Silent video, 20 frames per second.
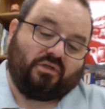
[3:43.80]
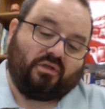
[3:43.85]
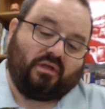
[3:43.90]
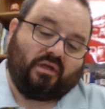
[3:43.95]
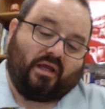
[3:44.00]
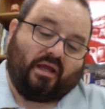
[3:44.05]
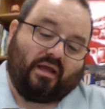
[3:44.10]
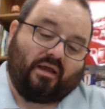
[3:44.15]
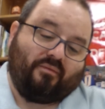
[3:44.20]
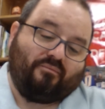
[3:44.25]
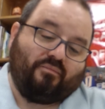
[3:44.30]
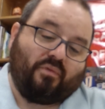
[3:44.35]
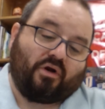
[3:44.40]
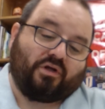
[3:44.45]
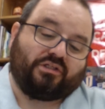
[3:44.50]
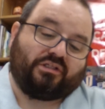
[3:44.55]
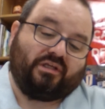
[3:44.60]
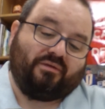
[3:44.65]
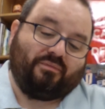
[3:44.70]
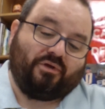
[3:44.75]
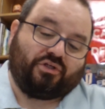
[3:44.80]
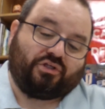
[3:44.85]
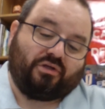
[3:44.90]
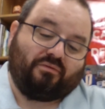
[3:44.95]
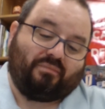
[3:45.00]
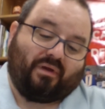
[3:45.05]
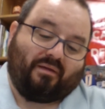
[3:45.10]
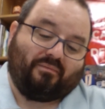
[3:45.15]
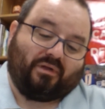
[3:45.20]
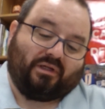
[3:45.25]
Mercy
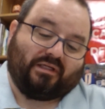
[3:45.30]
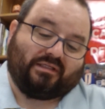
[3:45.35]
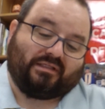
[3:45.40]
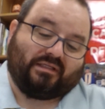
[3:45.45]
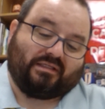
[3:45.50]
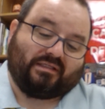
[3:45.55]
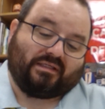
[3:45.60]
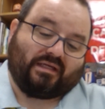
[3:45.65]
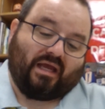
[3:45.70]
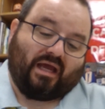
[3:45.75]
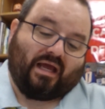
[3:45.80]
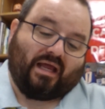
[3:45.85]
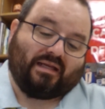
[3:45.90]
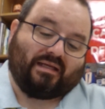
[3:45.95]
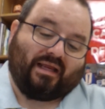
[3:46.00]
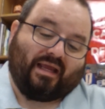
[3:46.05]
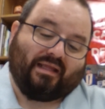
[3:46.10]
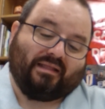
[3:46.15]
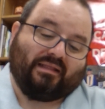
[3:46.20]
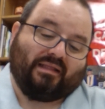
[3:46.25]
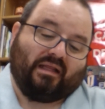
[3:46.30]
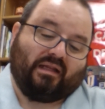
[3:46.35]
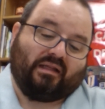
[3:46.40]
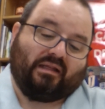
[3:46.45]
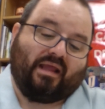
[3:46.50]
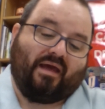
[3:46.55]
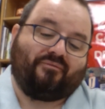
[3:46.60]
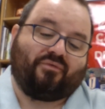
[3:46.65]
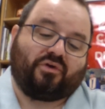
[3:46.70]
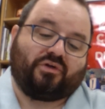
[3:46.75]
Mission by Melissa Scott, and The
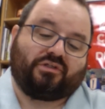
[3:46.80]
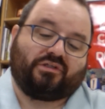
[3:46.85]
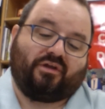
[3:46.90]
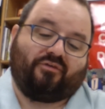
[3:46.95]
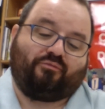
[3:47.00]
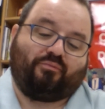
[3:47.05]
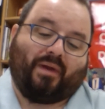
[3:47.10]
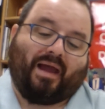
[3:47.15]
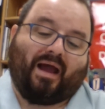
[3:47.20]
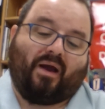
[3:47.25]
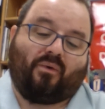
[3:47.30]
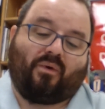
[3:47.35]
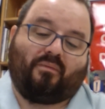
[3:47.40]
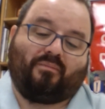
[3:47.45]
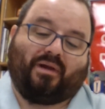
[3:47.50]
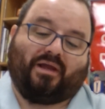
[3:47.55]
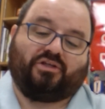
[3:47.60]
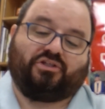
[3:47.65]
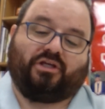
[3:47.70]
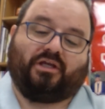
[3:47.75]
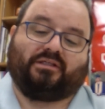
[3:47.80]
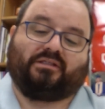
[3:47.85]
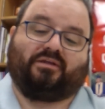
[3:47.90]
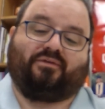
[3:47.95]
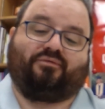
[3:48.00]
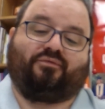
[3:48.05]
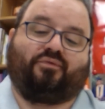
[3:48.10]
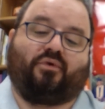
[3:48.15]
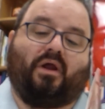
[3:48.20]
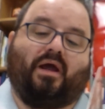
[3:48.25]
Levers of Power by Jason
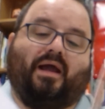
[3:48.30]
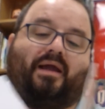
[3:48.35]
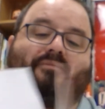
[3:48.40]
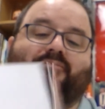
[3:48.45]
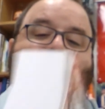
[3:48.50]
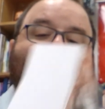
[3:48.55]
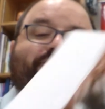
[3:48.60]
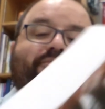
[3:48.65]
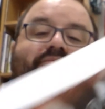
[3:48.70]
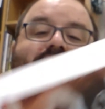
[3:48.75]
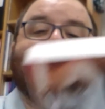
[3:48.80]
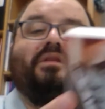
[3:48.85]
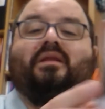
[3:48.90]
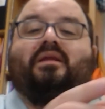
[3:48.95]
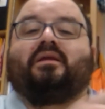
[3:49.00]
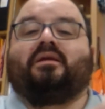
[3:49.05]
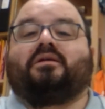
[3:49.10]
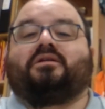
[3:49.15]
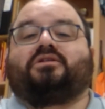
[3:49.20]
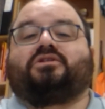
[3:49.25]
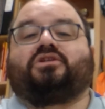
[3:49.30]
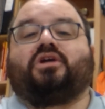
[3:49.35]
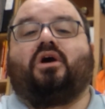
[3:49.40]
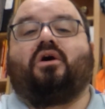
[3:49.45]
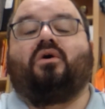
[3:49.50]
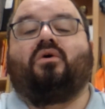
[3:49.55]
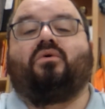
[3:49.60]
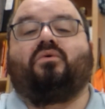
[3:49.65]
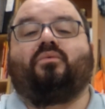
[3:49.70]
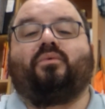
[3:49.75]
Fry.
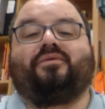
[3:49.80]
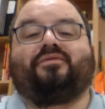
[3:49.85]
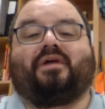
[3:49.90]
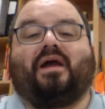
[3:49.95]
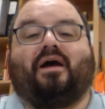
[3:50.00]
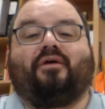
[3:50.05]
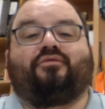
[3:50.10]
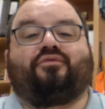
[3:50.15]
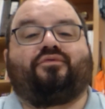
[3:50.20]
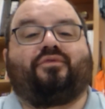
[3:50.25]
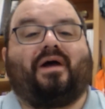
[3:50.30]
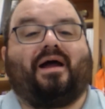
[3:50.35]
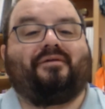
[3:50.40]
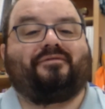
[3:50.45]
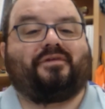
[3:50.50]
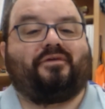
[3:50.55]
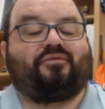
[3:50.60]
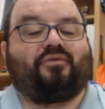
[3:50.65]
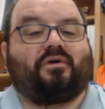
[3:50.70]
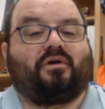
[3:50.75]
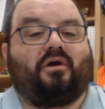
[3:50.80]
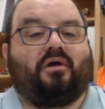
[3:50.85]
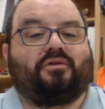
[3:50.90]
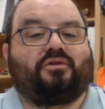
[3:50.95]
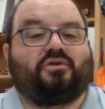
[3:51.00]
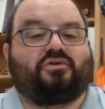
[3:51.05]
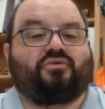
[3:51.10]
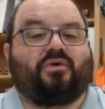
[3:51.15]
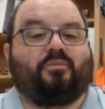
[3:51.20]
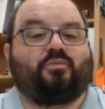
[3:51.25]
So we've got 5 different
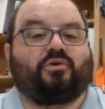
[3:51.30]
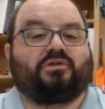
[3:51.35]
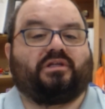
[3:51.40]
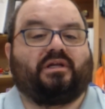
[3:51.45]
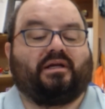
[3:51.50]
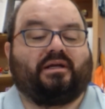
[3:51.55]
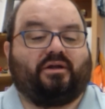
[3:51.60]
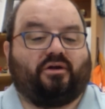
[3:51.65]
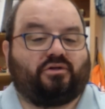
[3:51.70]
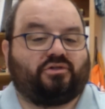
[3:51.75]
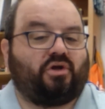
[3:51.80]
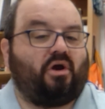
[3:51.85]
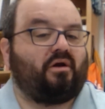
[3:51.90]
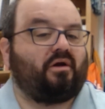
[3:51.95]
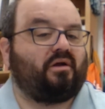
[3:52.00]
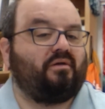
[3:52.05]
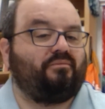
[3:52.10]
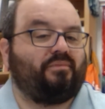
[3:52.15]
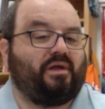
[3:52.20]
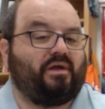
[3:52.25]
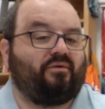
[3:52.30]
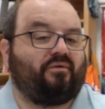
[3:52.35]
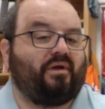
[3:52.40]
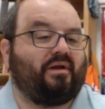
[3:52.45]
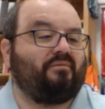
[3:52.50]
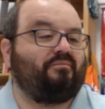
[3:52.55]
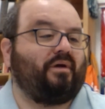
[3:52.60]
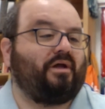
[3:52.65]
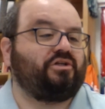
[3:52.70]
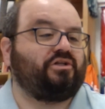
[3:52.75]
authors represented here, Tarkin being
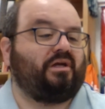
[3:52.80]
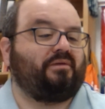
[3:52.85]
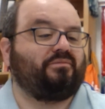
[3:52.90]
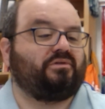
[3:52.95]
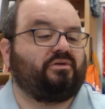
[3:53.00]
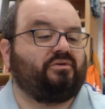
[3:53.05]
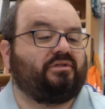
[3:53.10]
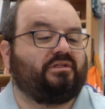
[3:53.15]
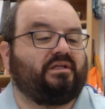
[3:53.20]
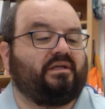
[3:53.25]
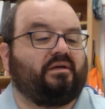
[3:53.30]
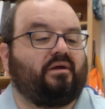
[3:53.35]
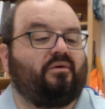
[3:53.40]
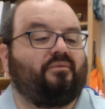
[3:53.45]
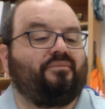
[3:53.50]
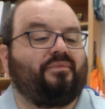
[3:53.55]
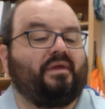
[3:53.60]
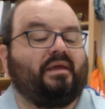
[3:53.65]
written by James Luceno,